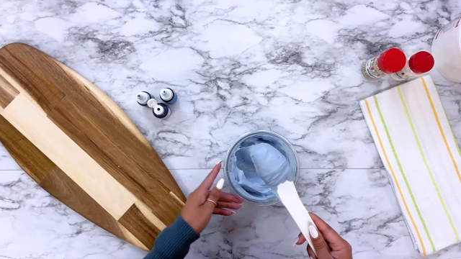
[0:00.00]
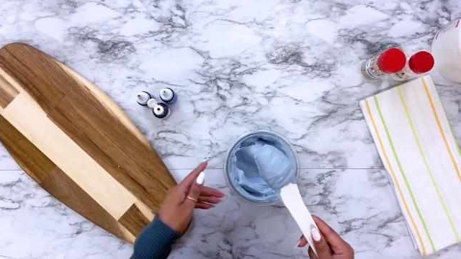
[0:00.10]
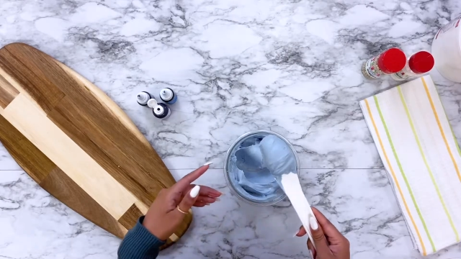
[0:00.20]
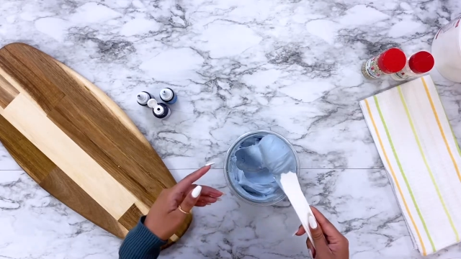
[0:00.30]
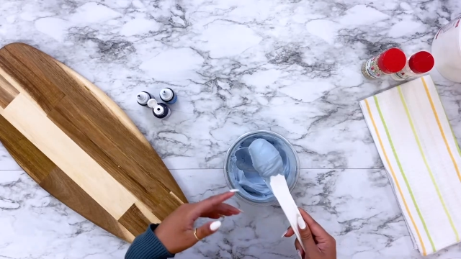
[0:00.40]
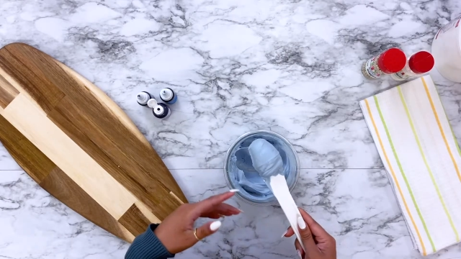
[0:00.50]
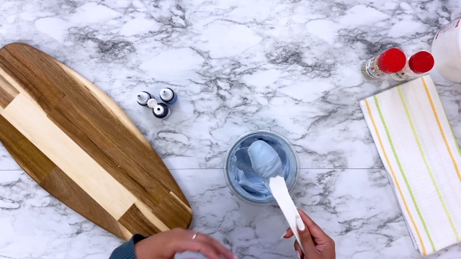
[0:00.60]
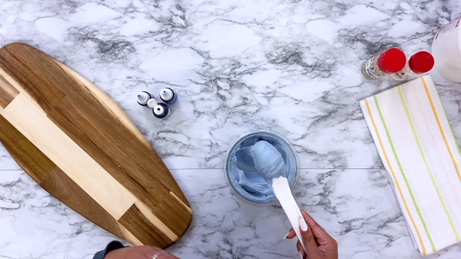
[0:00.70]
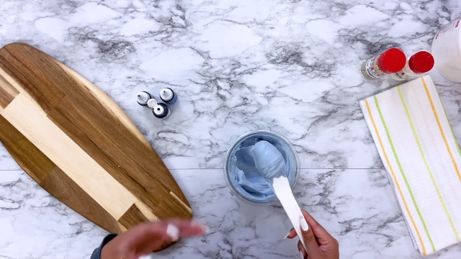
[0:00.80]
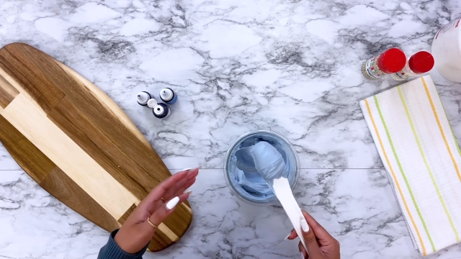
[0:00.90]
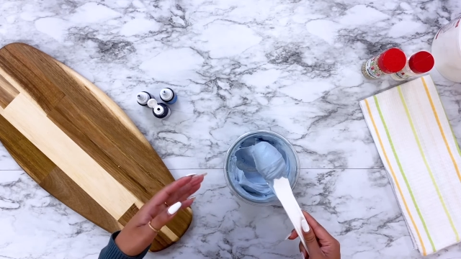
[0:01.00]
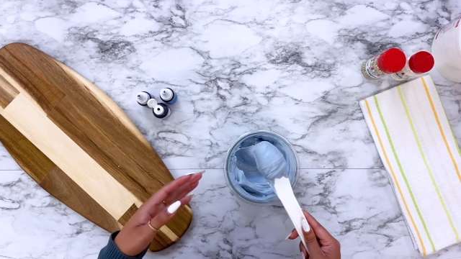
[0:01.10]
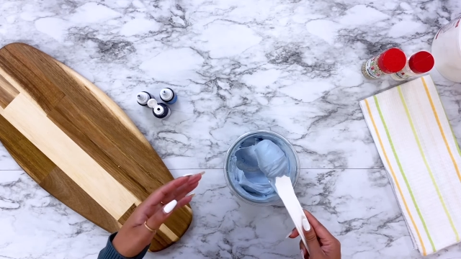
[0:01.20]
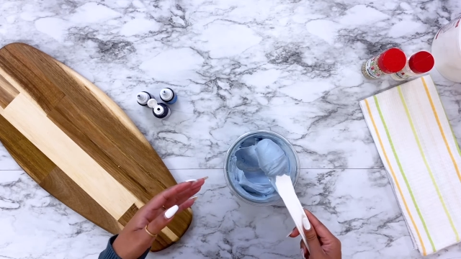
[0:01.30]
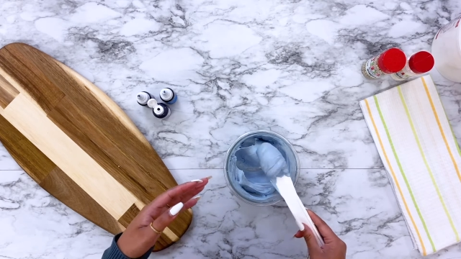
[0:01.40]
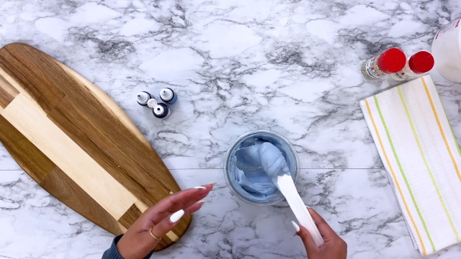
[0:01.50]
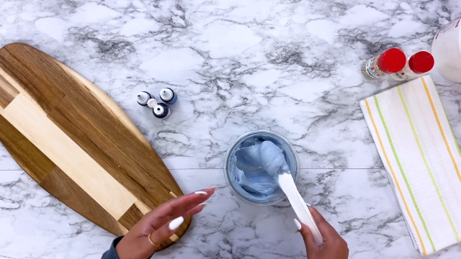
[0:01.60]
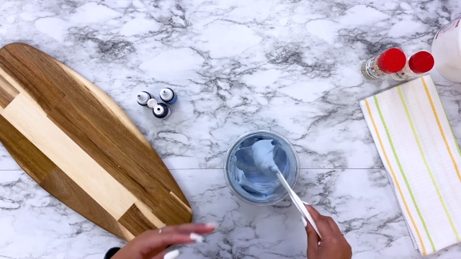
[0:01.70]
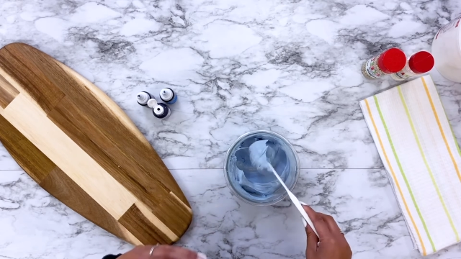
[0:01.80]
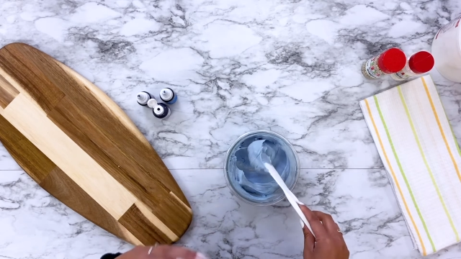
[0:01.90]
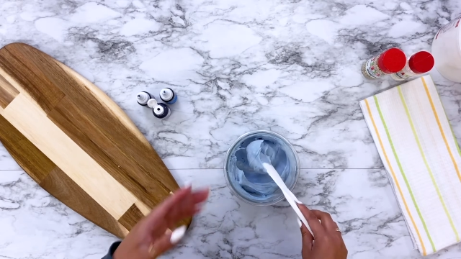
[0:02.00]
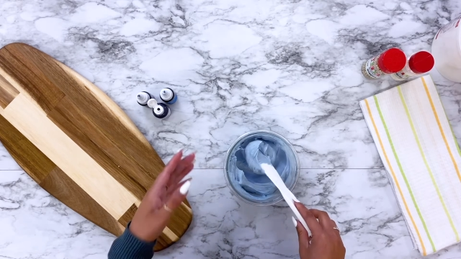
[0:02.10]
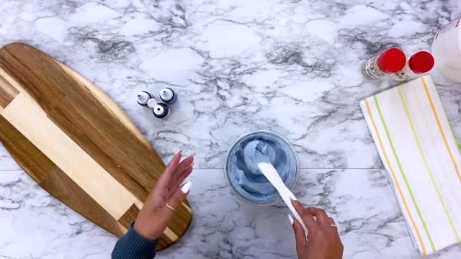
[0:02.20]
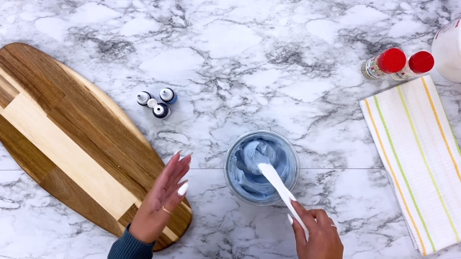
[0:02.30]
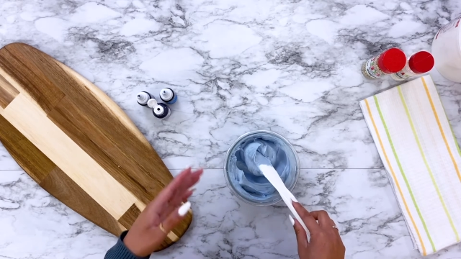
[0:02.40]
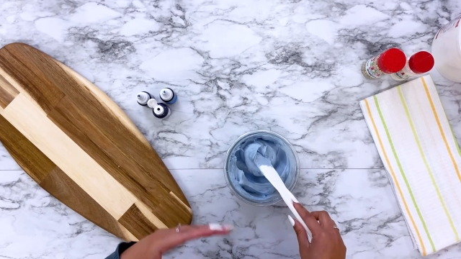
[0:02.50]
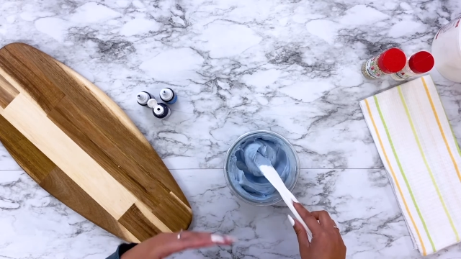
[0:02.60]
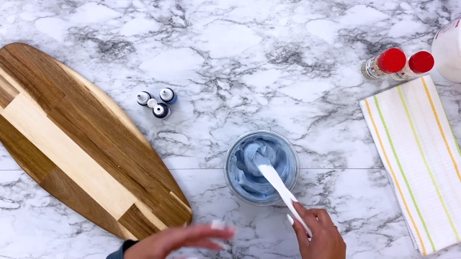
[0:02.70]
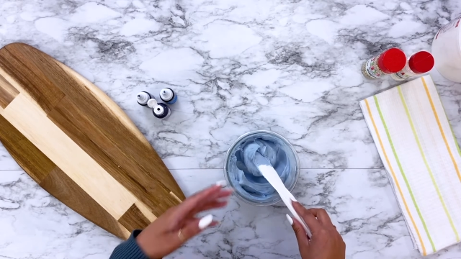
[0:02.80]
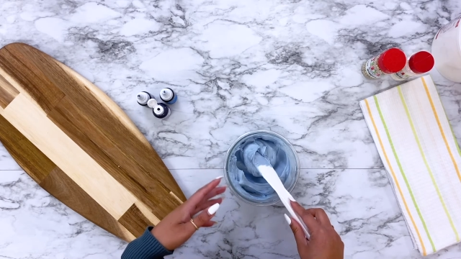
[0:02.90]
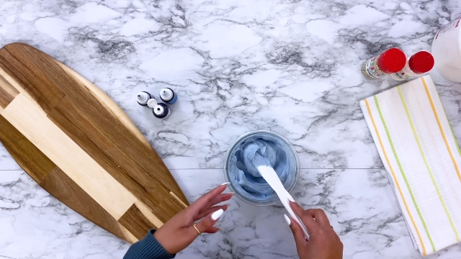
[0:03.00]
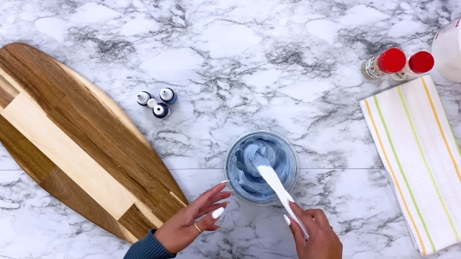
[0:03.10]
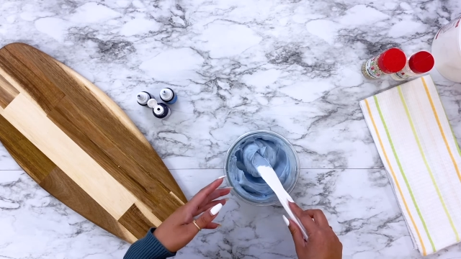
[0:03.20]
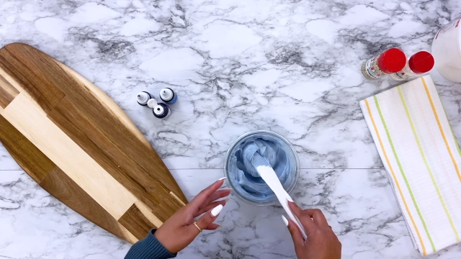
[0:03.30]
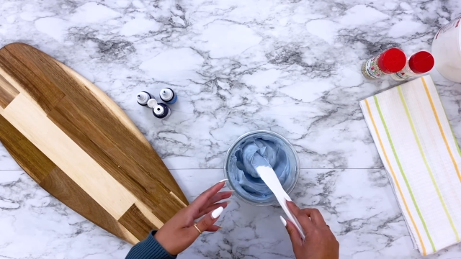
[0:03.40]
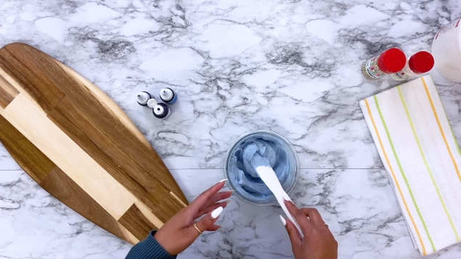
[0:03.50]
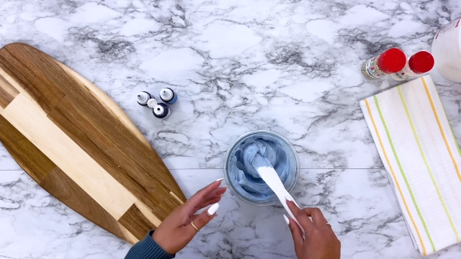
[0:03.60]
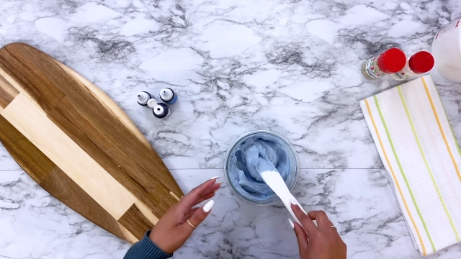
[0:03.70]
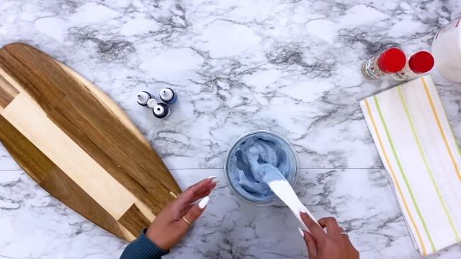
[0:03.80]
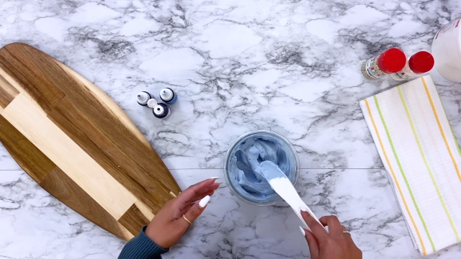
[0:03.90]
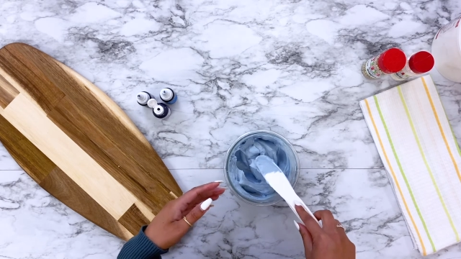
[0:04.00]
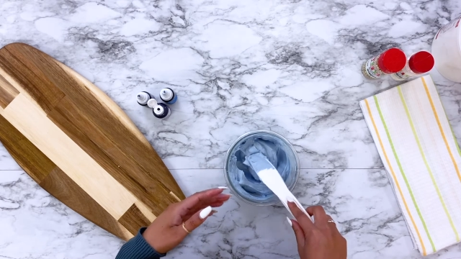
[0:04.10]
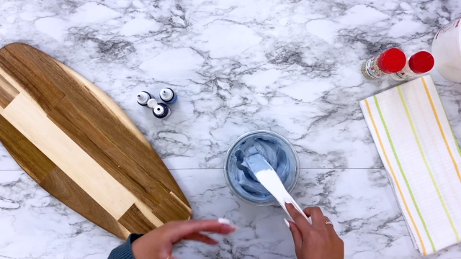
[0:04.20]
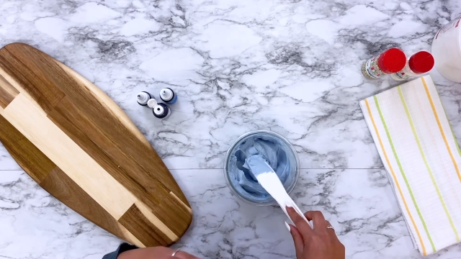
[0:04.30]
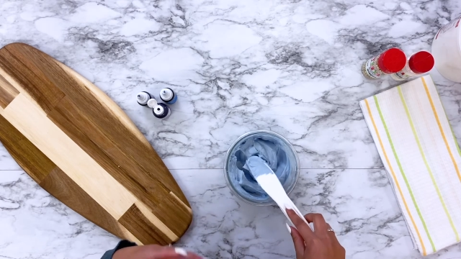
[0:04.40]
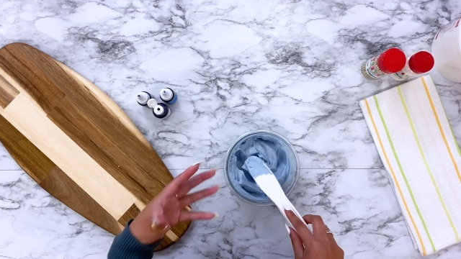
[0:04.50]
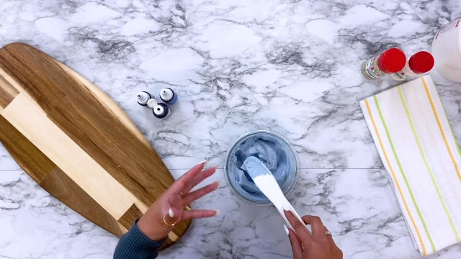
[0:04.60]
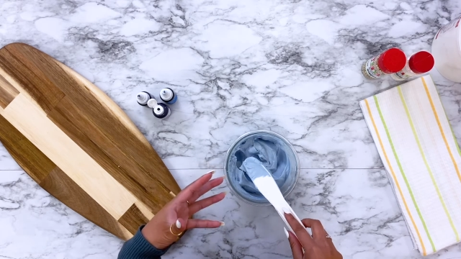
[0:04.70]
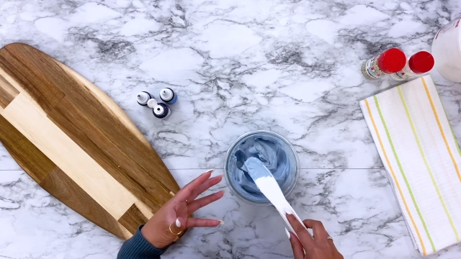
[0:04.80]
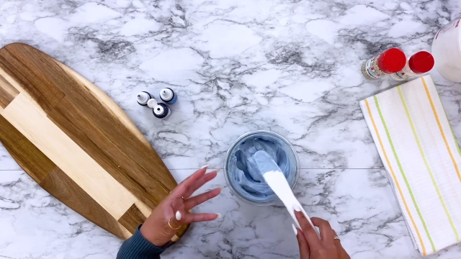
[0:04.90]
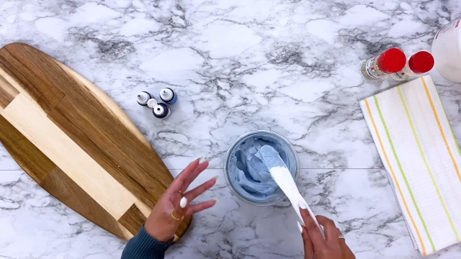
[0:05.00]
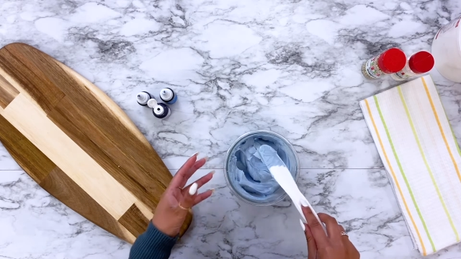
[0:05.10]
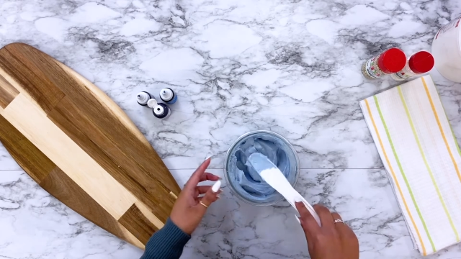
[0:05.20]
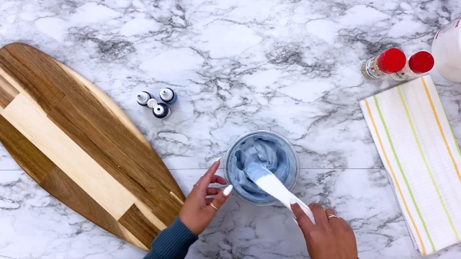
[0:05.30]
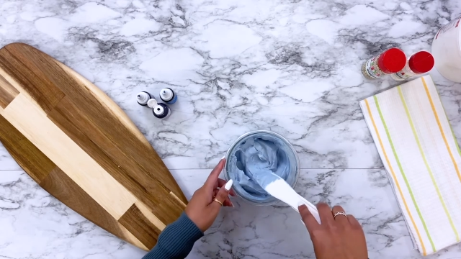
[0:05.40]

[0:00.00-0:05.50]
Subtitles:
Nobody's mouth can be seen.